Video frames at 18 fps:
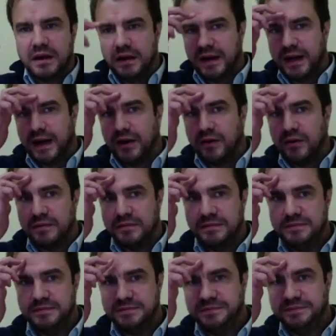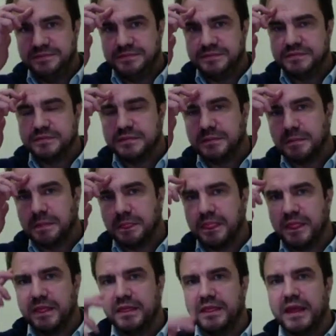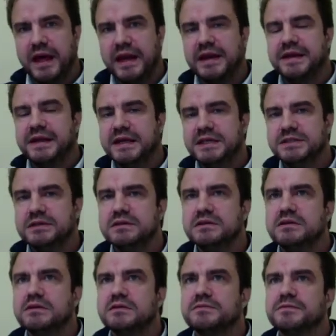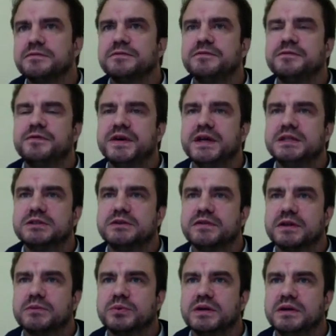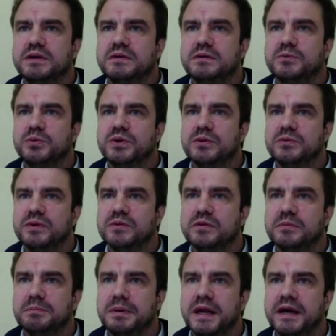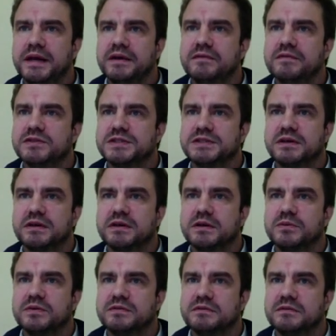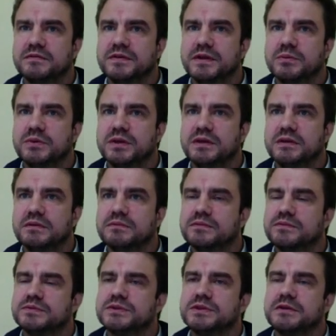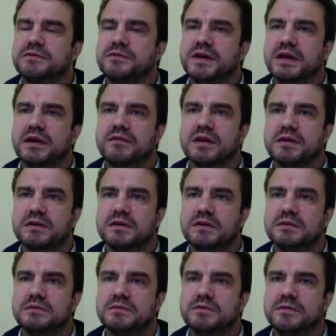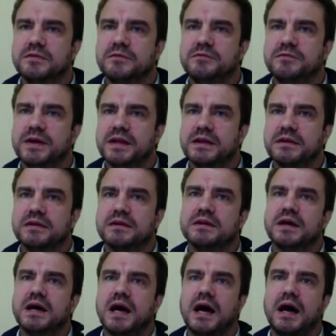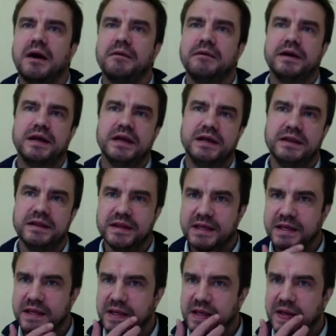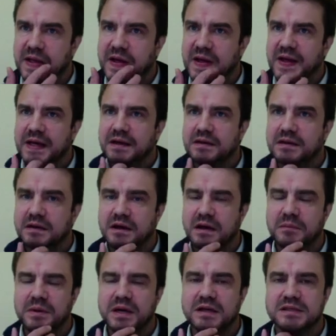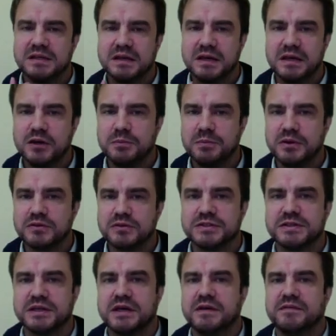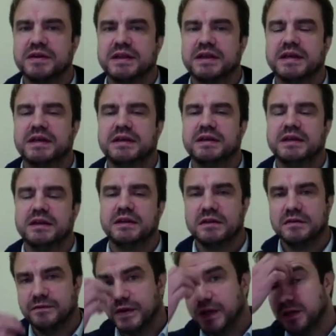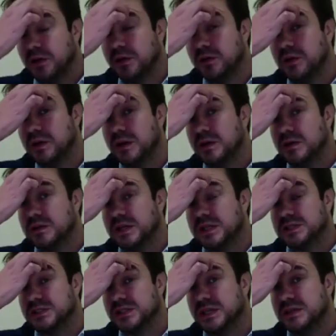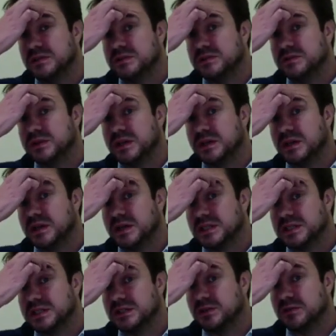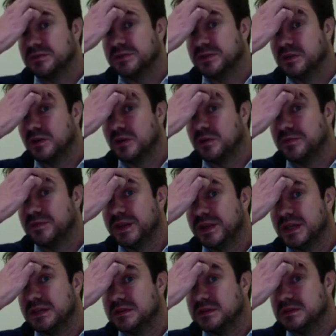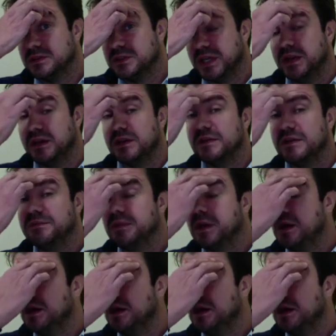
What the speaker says: Now, an additional feature that when we were planning the study that we started thinking that in the Kalmans and Leopold study, that they only looked at children regardless of the gender,